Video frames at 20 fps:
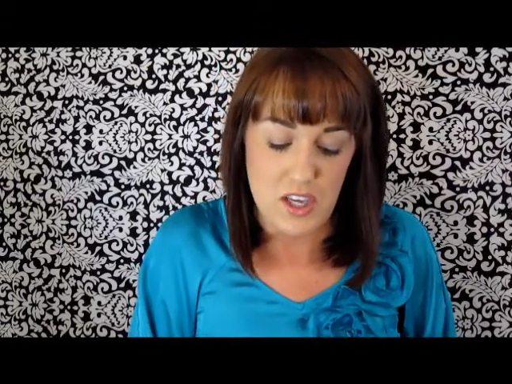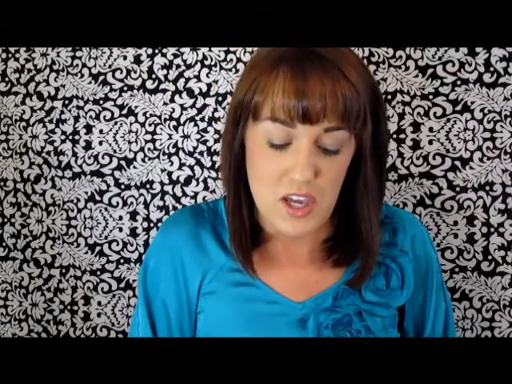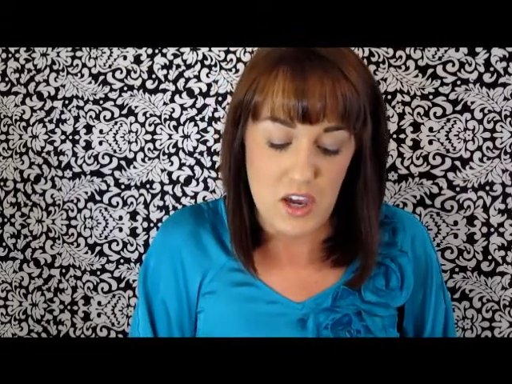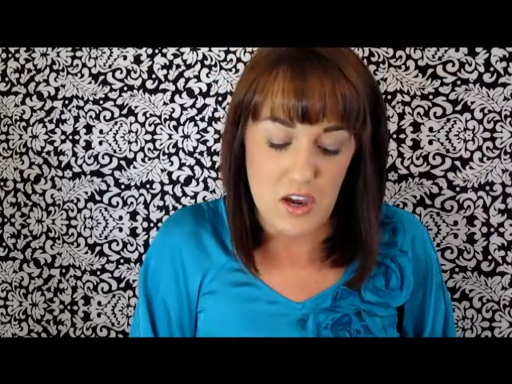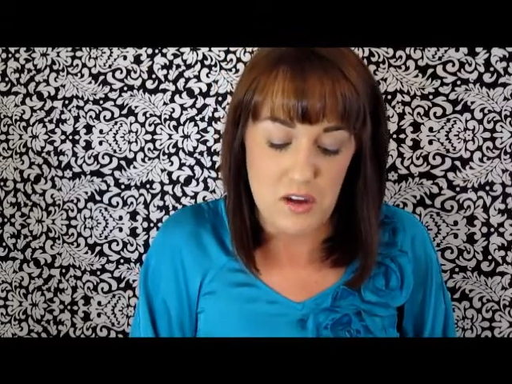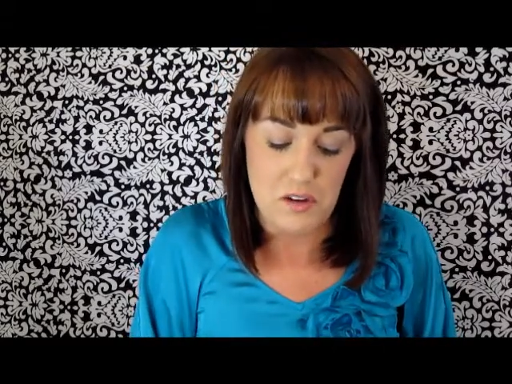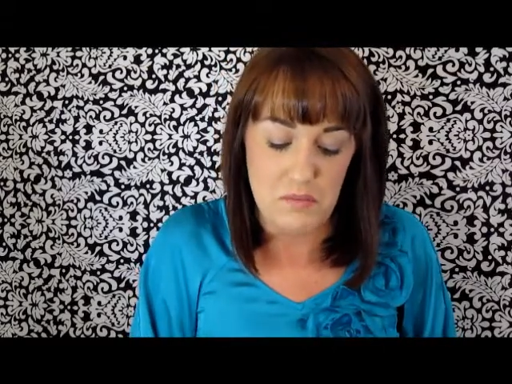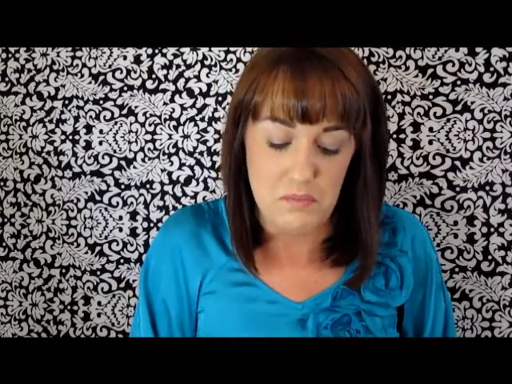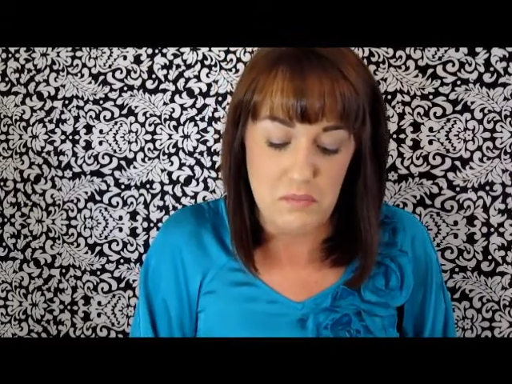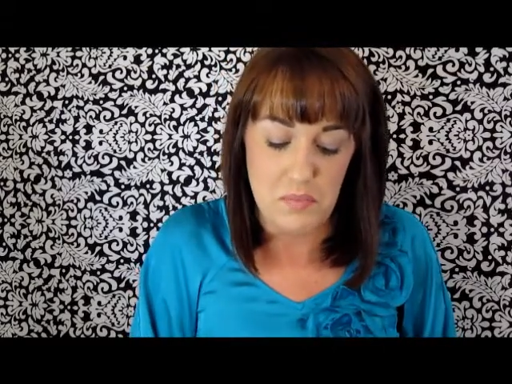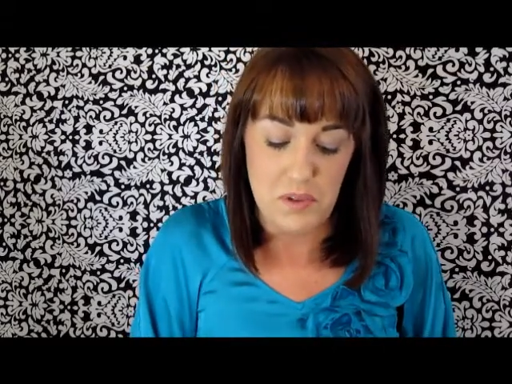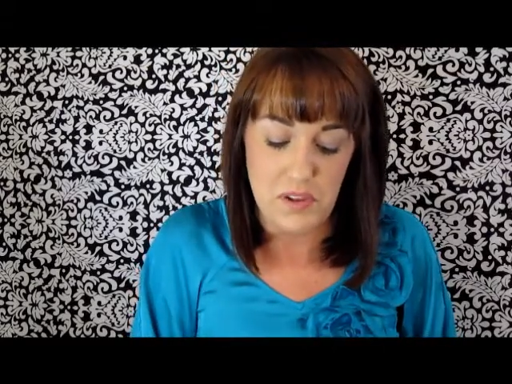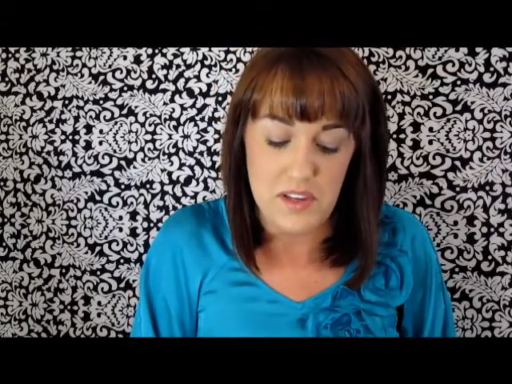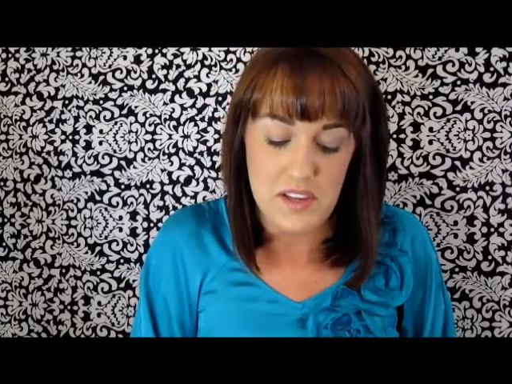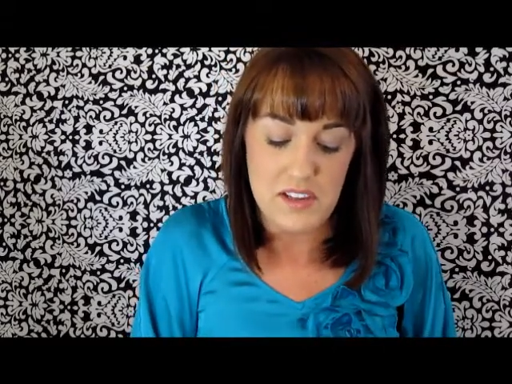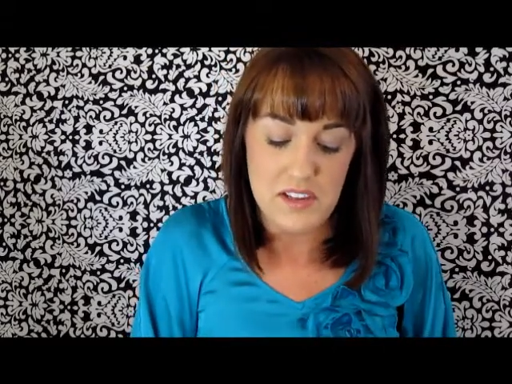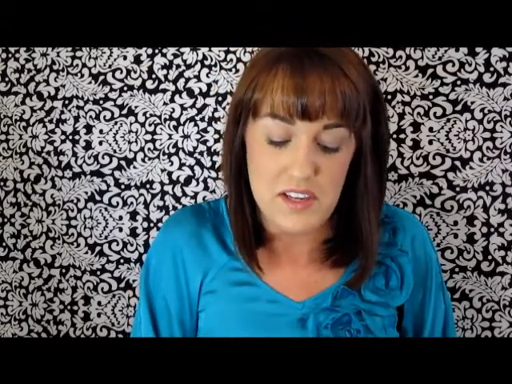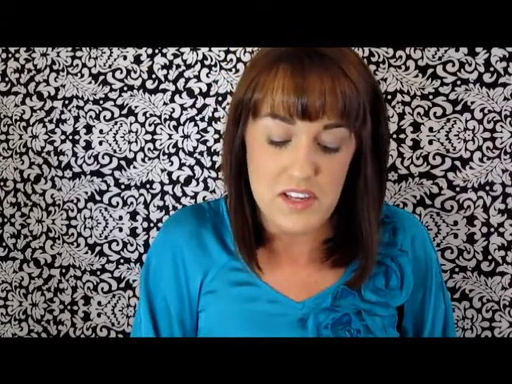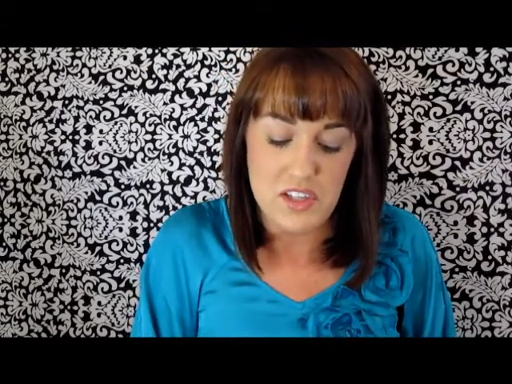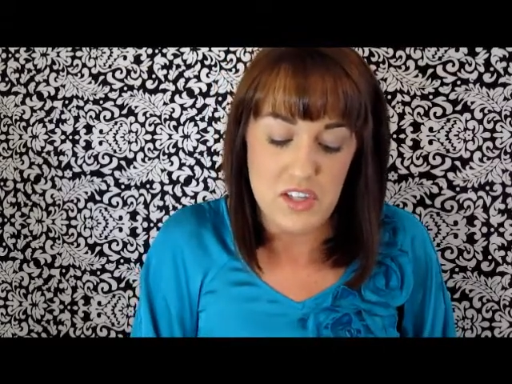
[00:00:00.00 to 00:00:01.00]

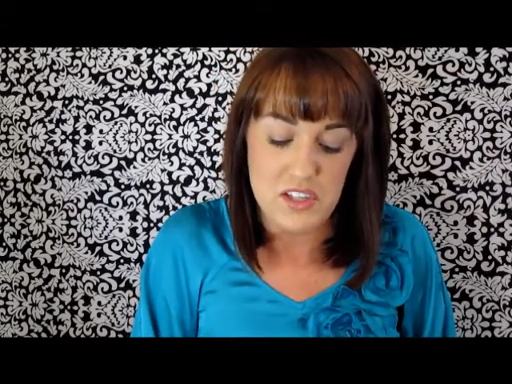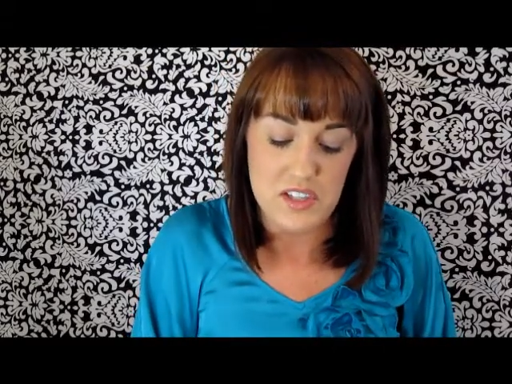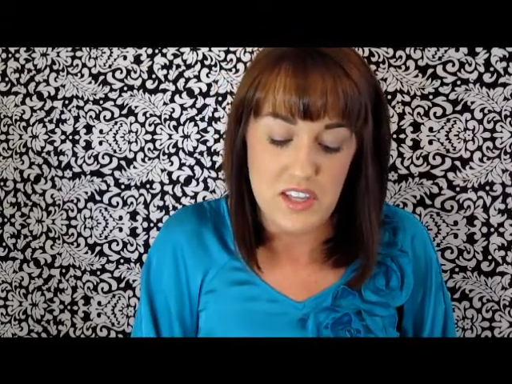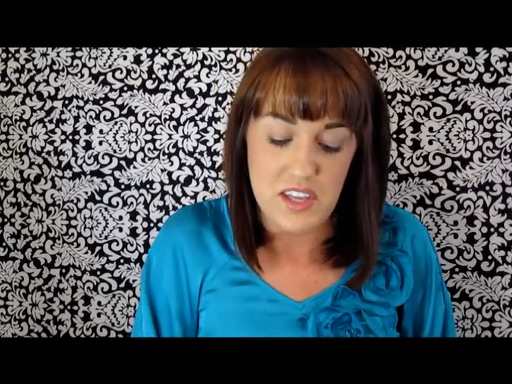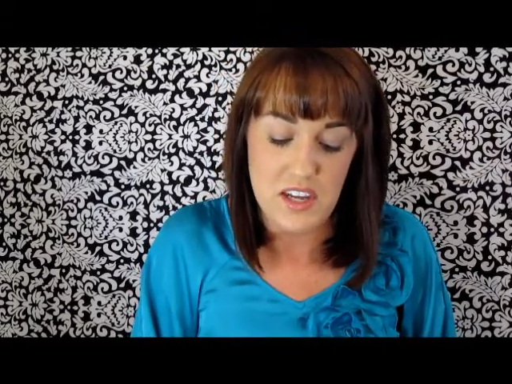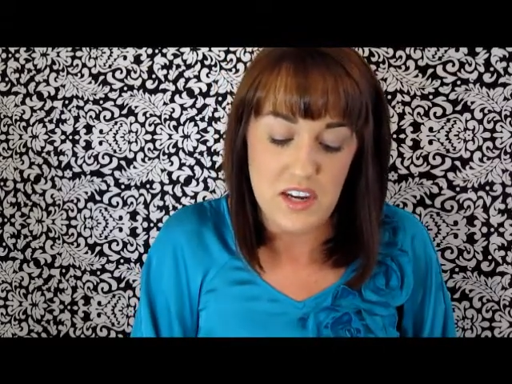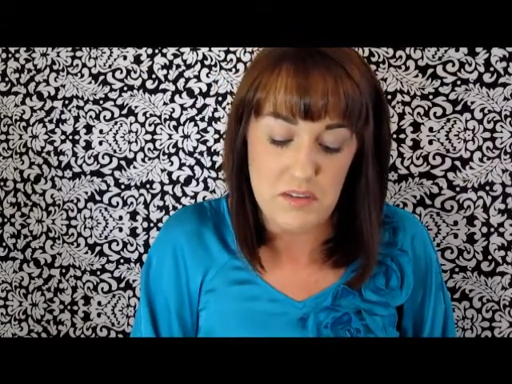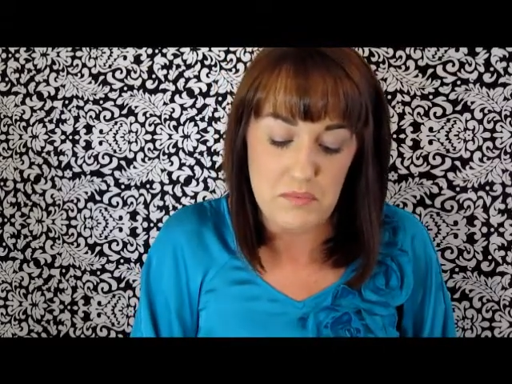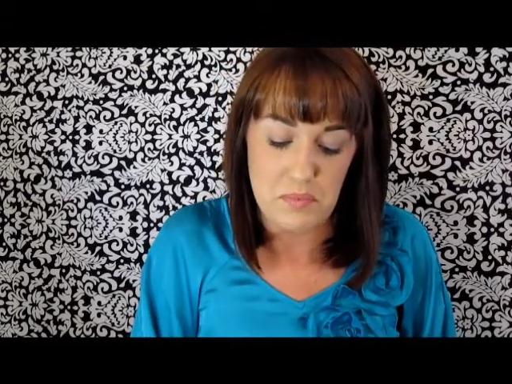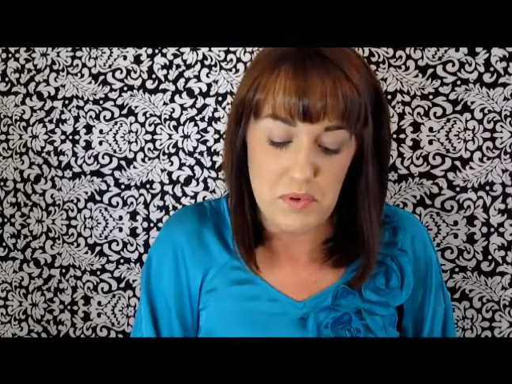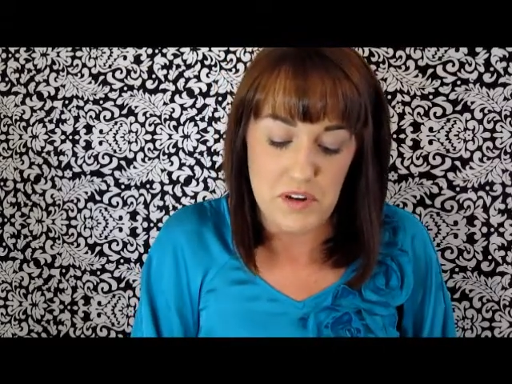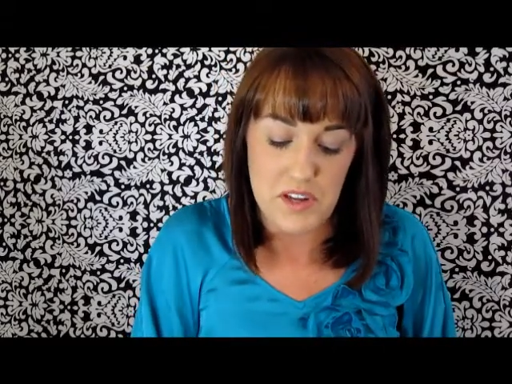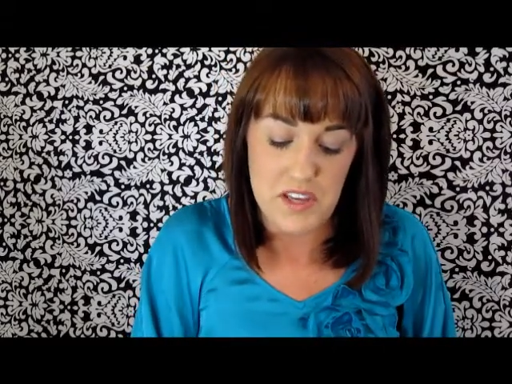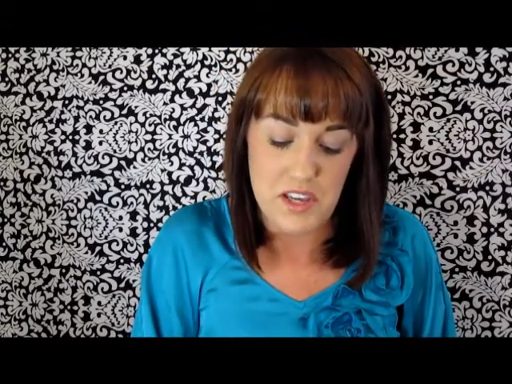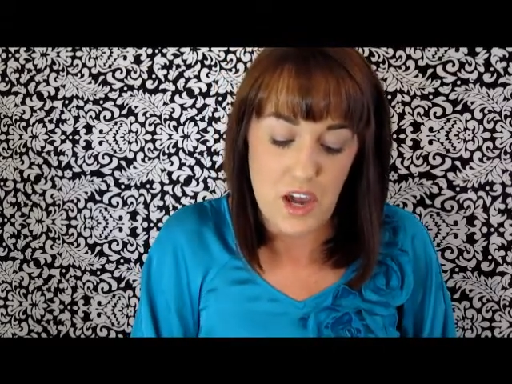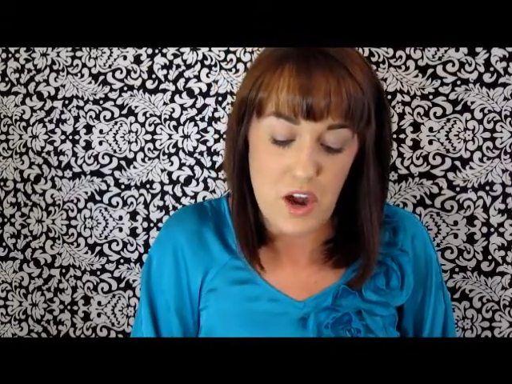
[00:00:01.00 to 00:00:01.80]
completely just get it pretty